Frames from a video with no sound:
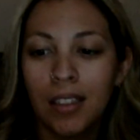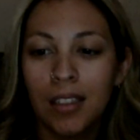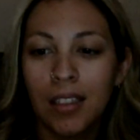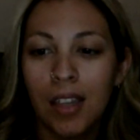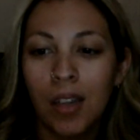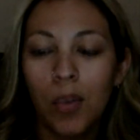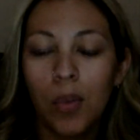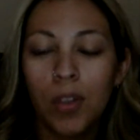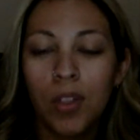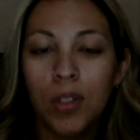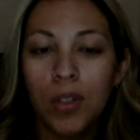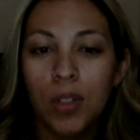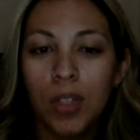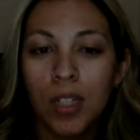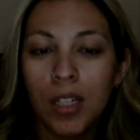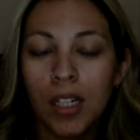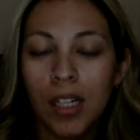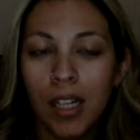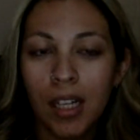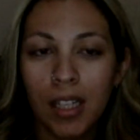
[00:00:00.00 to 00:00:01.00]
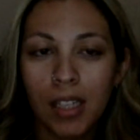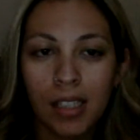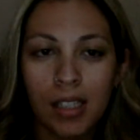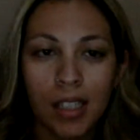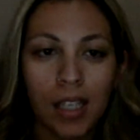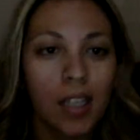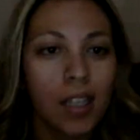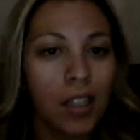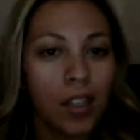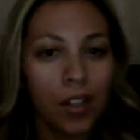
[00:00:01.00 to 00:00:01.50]
I wish we can like
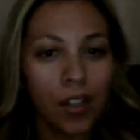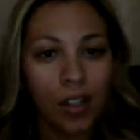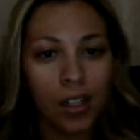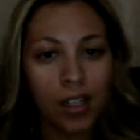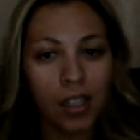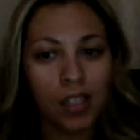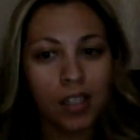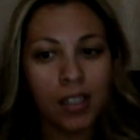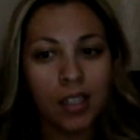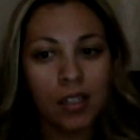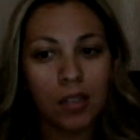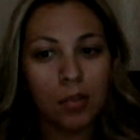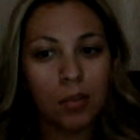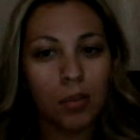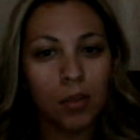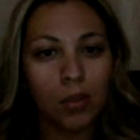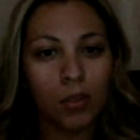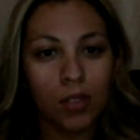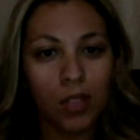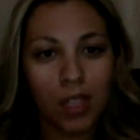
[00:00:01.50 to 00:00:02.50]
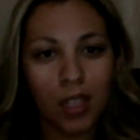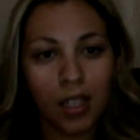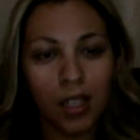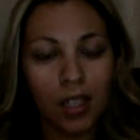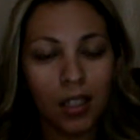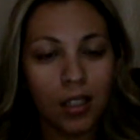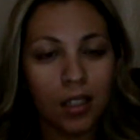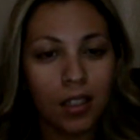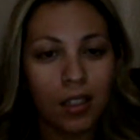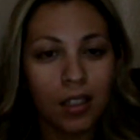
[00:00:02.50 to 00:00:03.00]
sit here and listen to music,
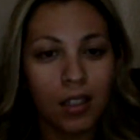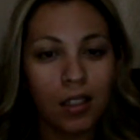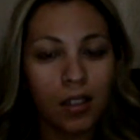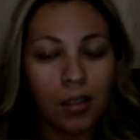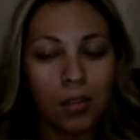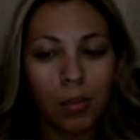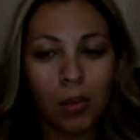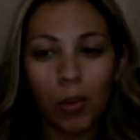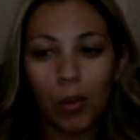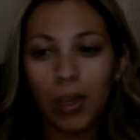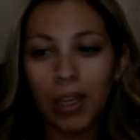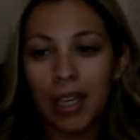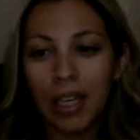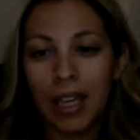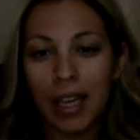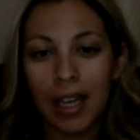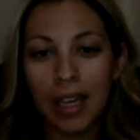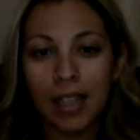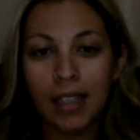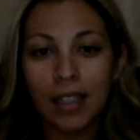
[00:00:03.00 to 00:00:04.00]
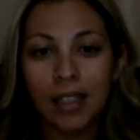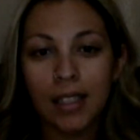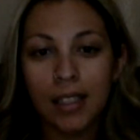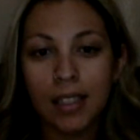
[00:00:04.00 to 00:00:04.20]
but we can't.